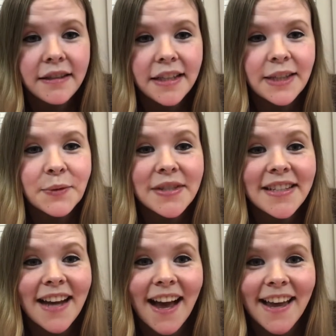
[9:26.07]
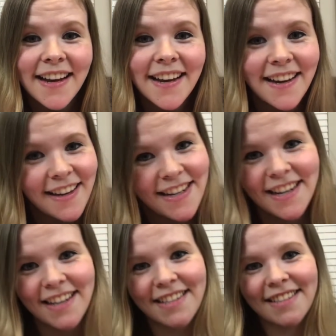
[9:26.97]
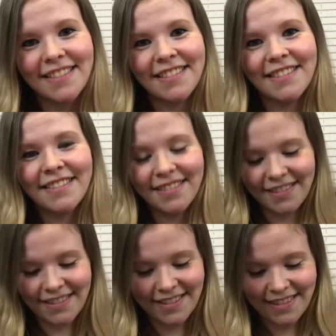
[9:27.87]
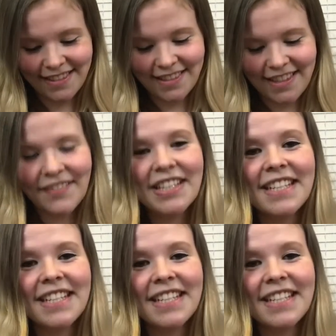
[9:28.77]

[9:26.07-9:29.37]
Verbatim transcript: it was $9.99. I mean,